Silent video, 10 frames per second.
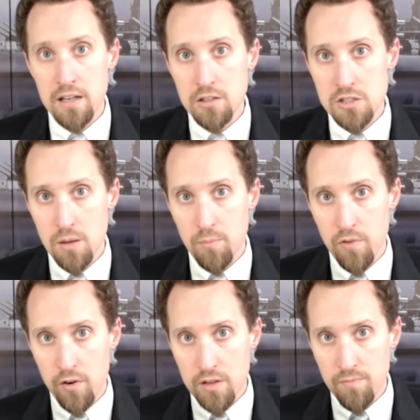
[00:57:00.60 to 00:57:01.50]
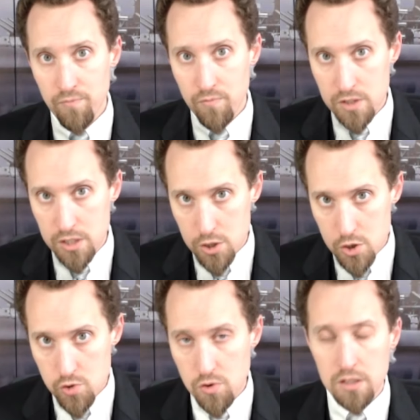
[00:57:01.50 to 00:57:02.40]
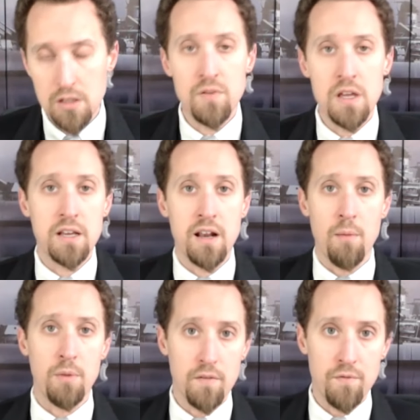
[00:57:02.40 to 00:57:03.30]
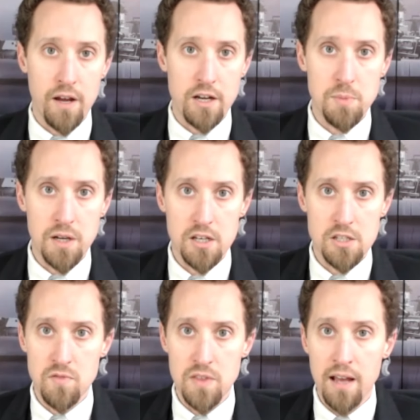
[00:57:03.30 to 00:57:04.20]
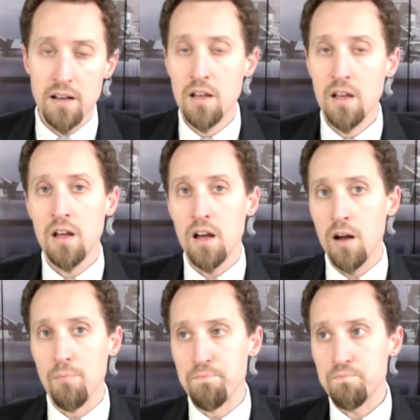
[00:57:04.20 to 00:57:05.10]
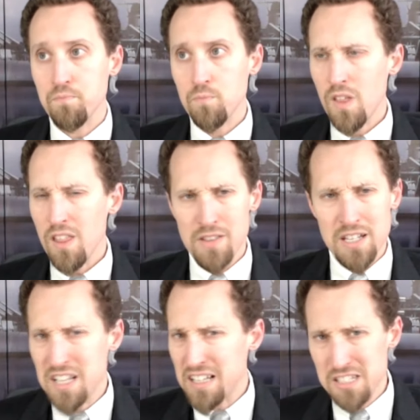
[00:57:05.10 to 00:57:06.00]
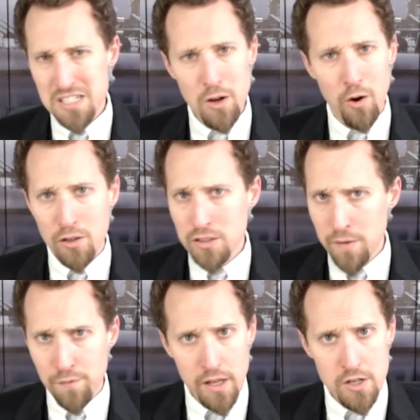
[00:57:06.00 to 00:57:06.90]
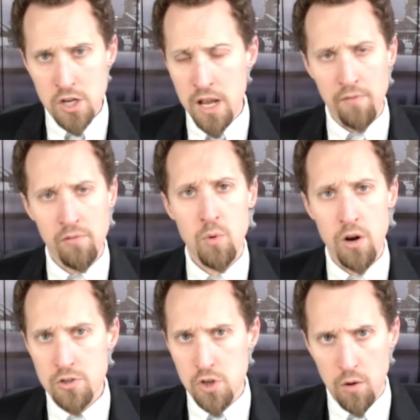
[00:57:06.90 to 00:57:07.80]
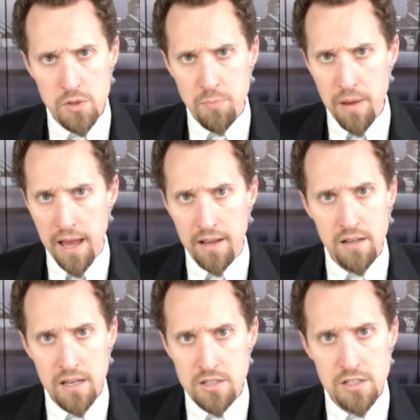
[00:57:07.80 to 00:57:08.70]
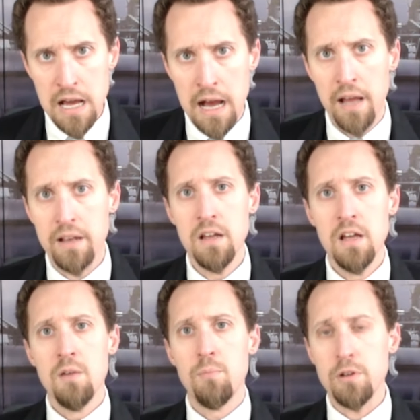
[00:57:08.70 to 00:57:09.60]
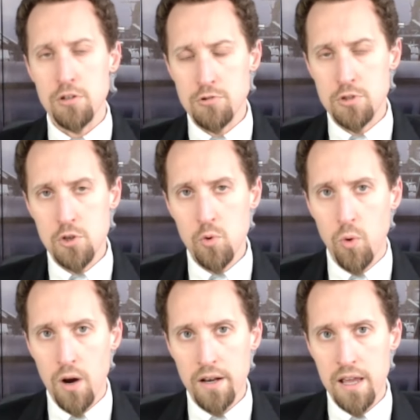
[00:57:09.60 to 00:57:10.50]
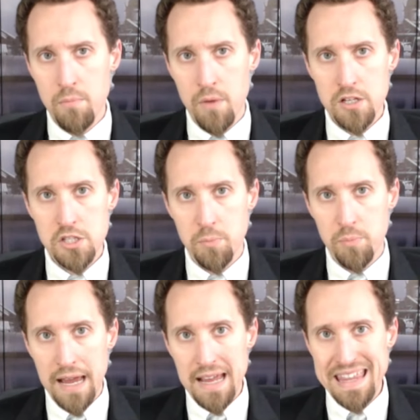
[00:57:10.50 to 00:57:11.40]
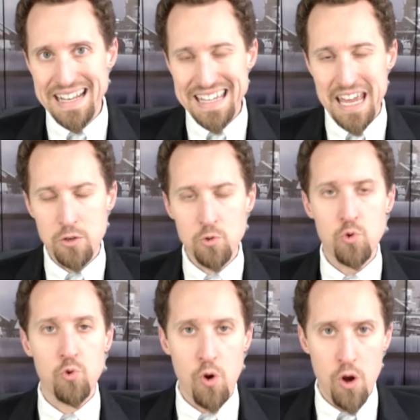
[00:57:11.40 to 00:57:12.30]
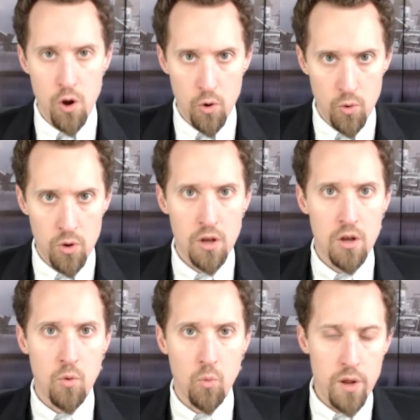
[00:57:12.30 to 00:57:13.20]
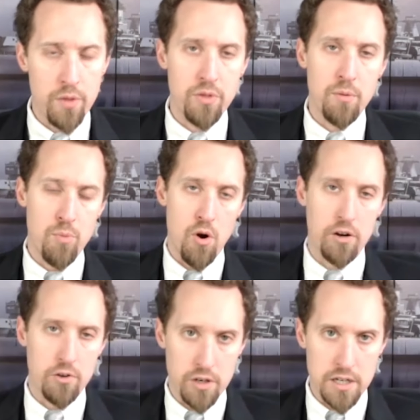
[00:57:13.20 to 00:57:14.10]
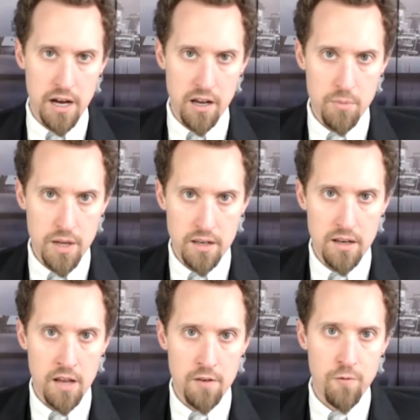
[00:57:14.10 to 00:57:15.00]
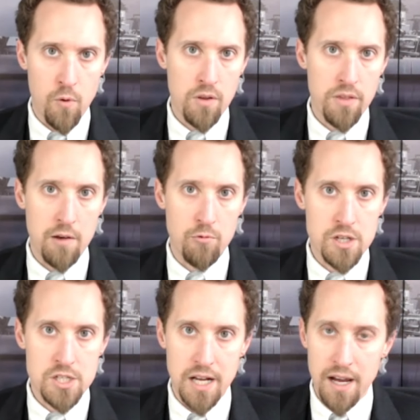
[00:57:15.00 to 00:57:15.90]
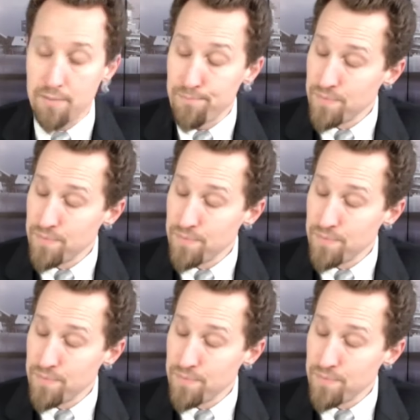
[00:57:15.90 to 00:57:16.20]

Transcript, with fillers: into some very destructive economic effects because of that. Um, that's not to say all deflation everywhere is always bad. It's not but you do want a money supply that can grow with the broader economy. And, and for that reason, I,